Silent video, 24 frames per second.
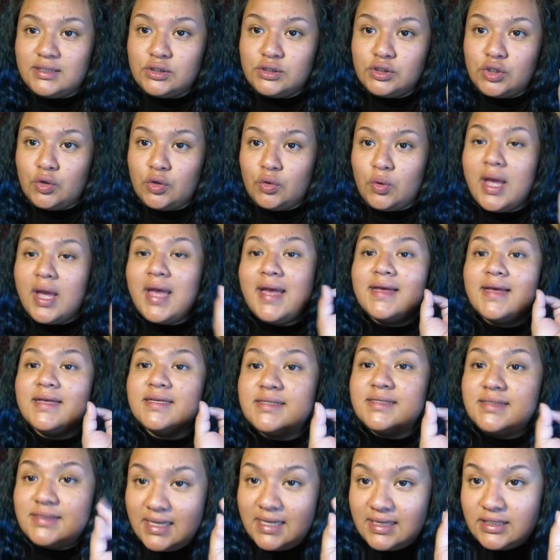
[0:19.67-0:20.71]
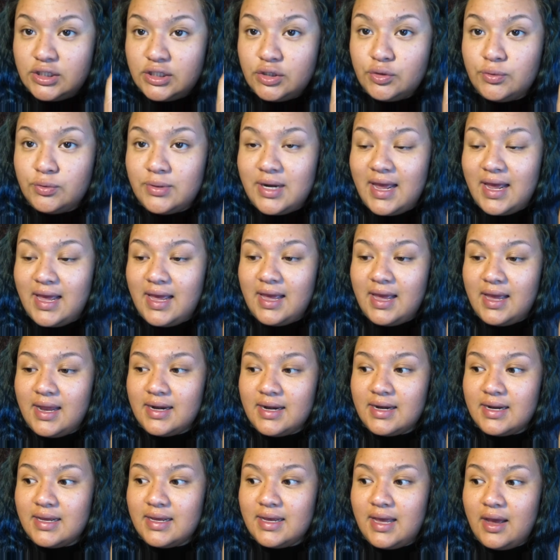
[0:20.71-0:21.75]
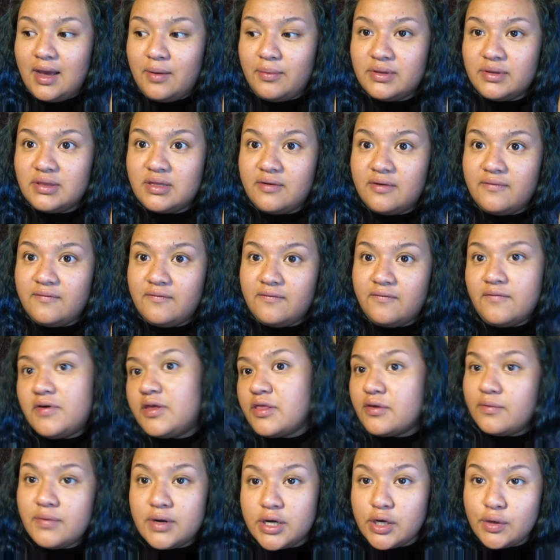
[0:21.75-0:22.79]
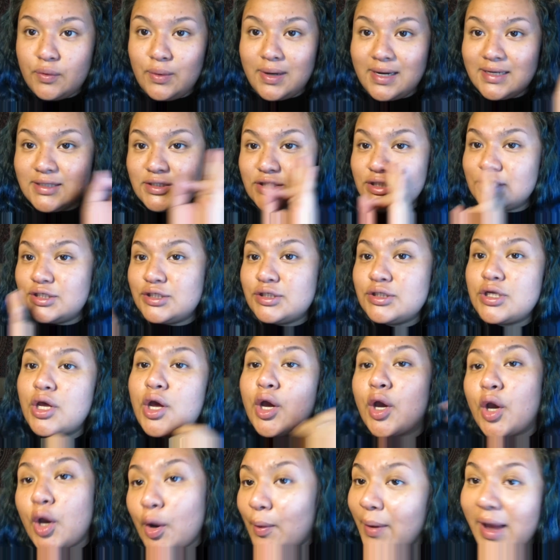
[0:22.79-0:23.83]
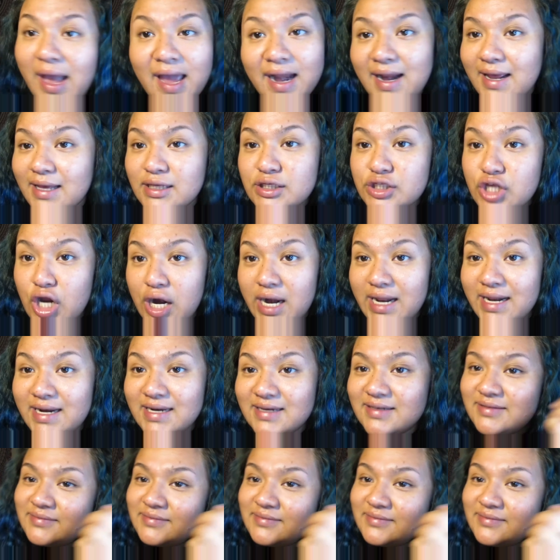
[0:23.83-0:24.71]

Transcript: so stay tuned. And yeah, without further ado, let's just go ahead and get started.